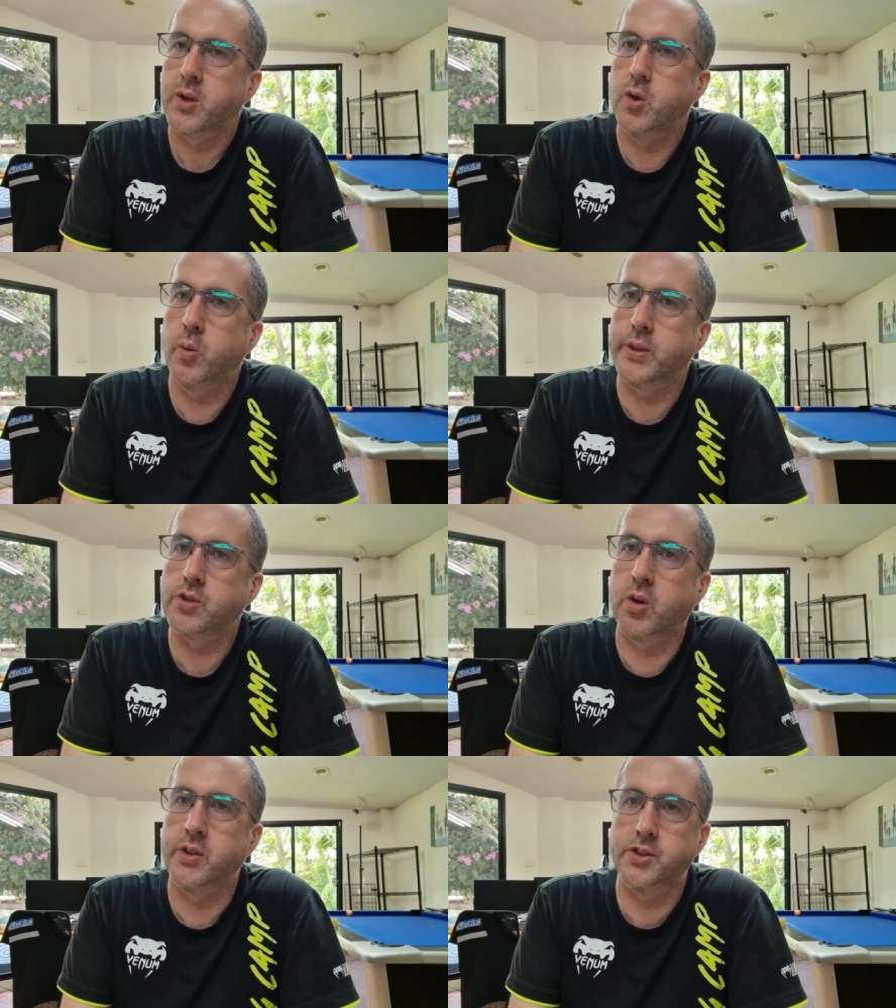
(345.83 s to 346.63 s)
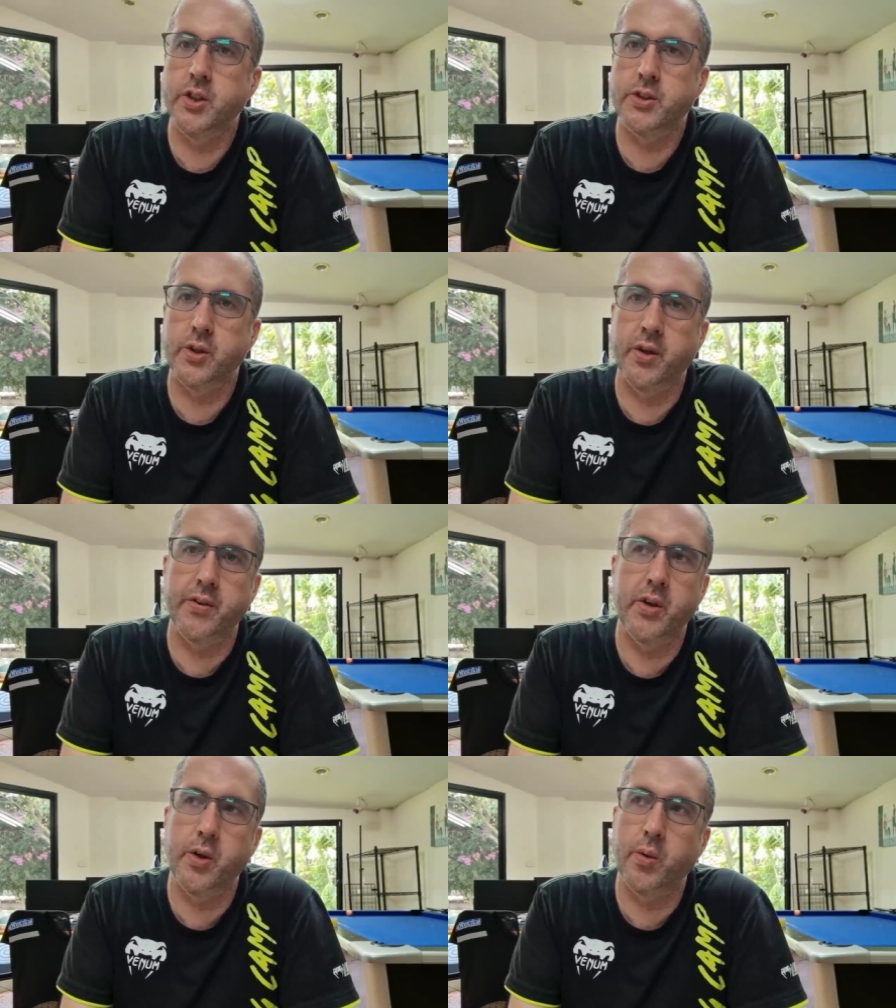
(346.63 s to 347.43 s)
always try and judge you of
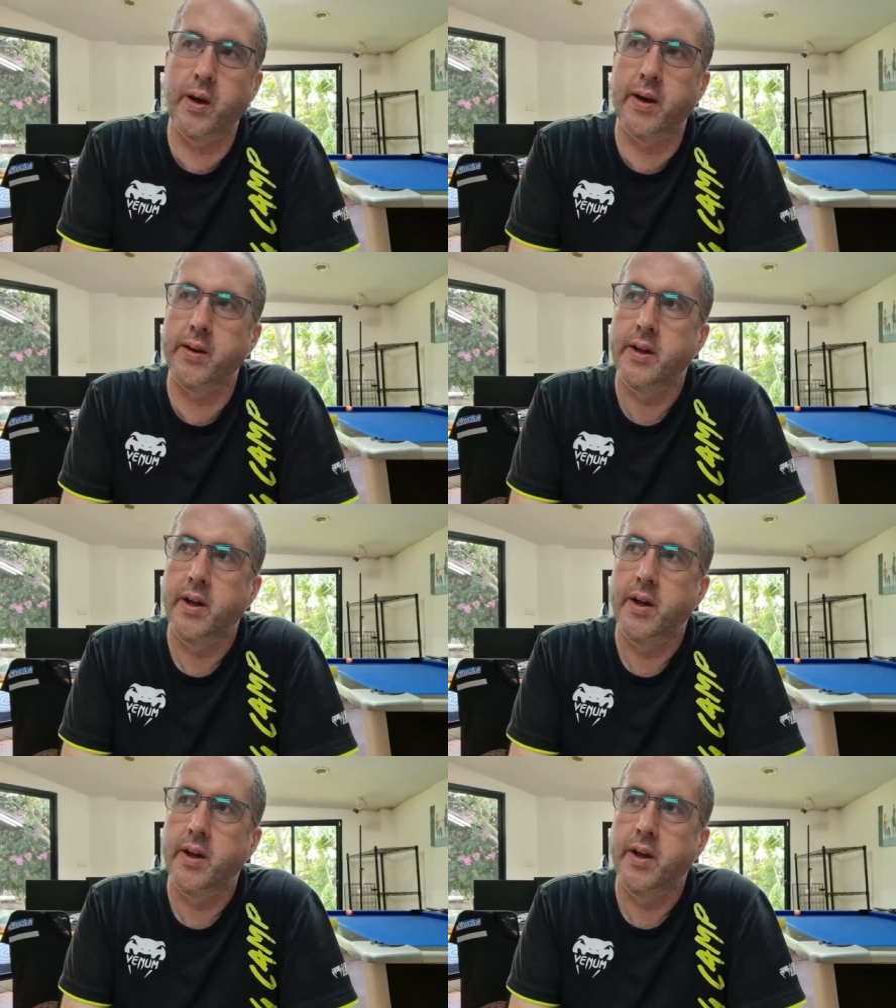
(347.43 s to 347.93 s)
who you are.